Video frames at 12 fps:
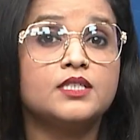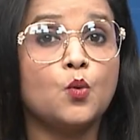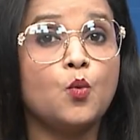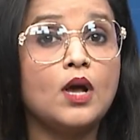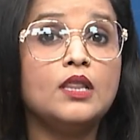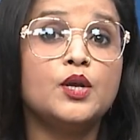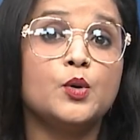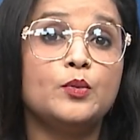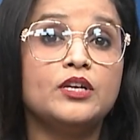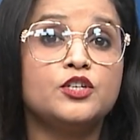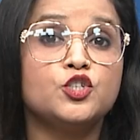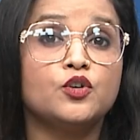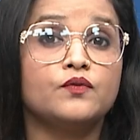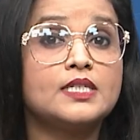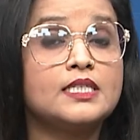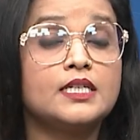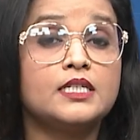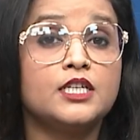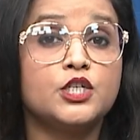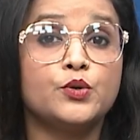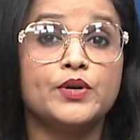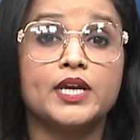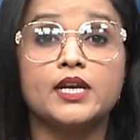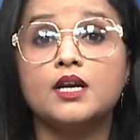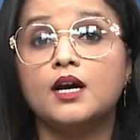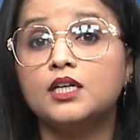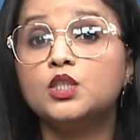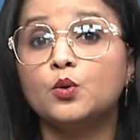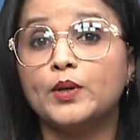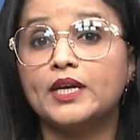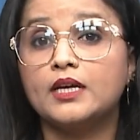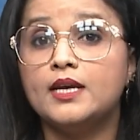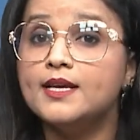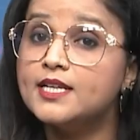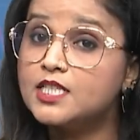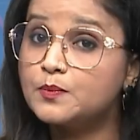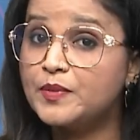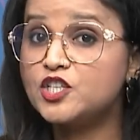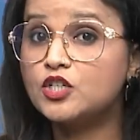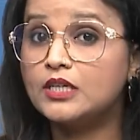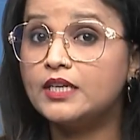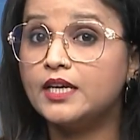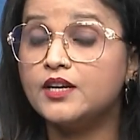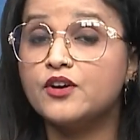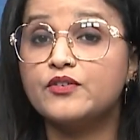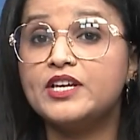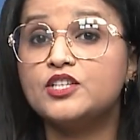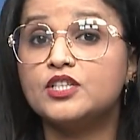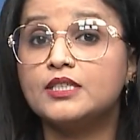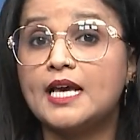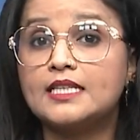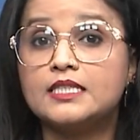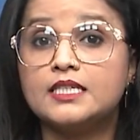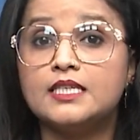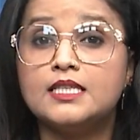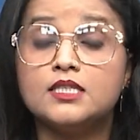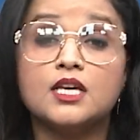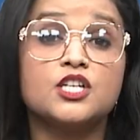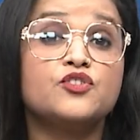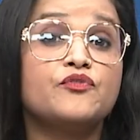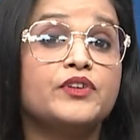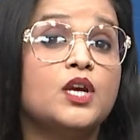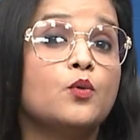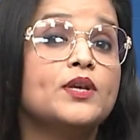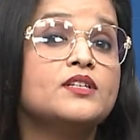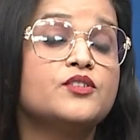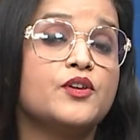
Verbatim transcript: the vulnerability of the city during an earthquake, especially in a region that sees such frequent